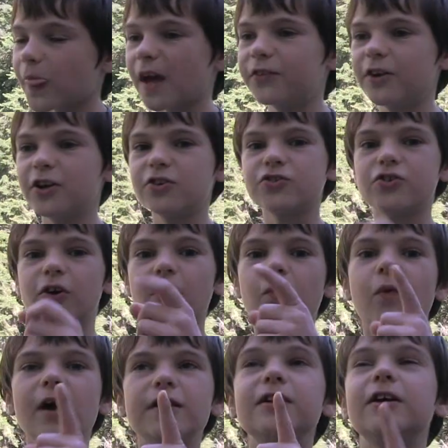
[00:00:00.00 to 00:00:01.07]
and there is only
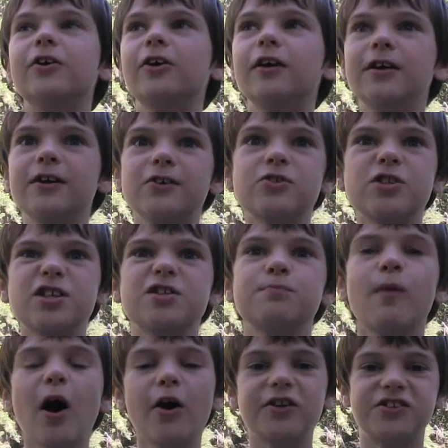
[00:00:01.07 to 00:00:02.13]
one needle, and it is the
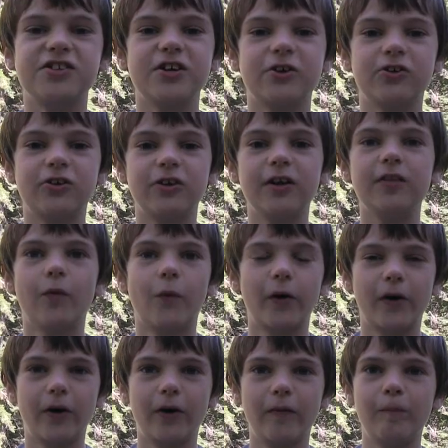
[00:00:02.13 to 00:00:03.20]
smallest needle in the
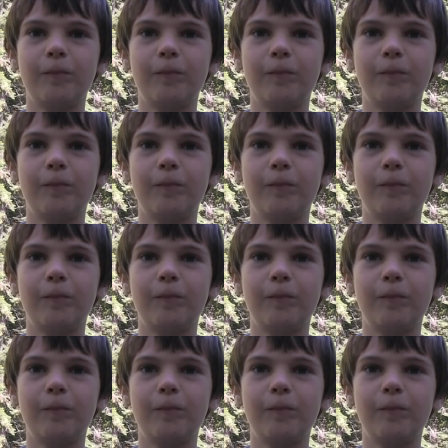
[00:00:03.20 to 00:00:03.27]
world.